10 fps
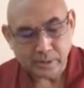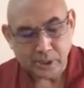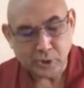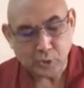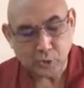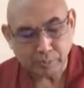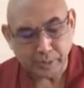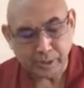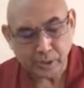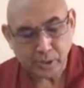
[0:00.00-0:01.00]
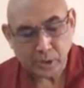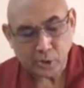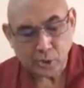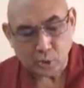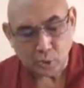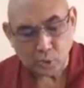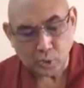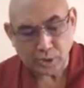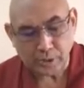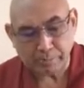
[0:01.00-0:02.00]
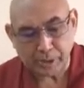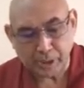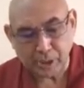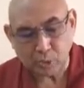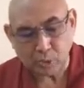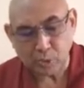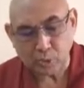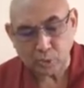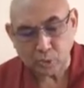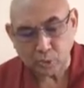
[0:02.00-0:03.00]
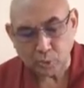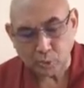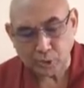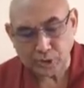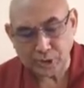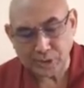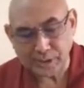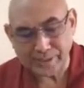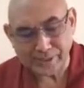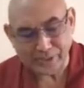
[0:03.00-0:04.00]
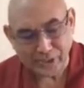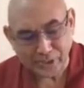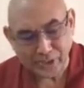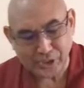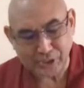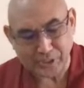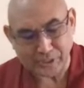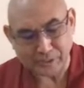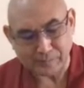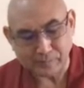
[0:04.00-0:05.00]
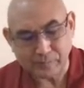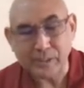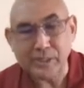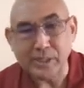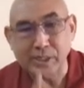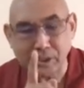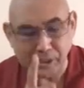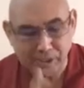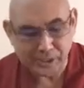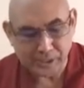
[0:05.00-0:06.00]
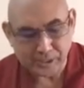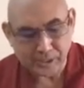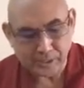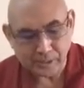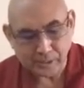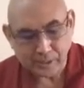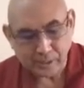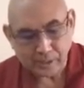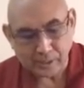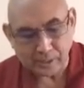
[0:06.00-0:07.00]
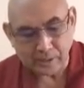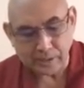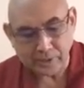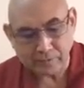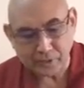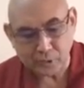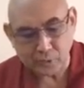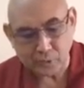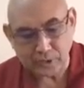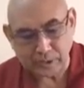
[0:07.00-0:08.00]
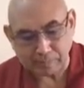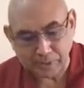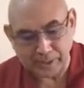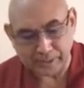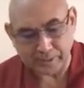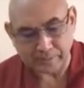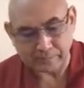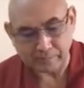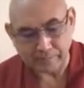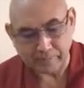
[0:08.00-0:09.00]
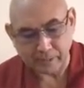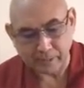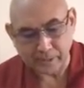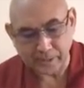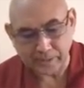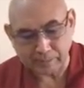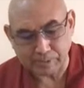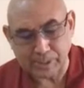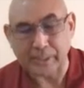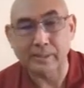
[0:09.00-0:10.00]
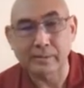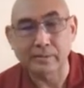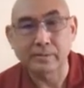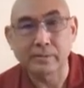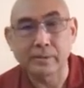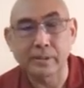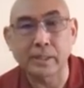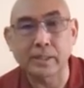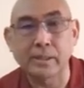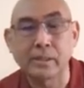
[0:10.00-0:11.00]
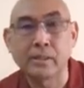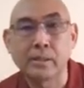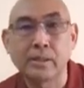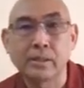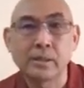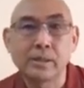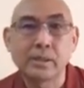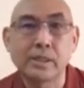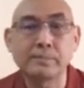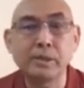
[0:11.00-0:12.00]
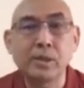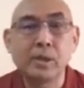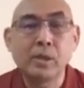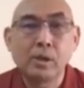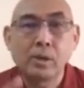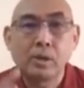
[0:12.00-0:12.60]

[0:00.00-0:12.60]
Does not mean not depending on causes and condition. Instead, other refer to subject. Subject, right? That means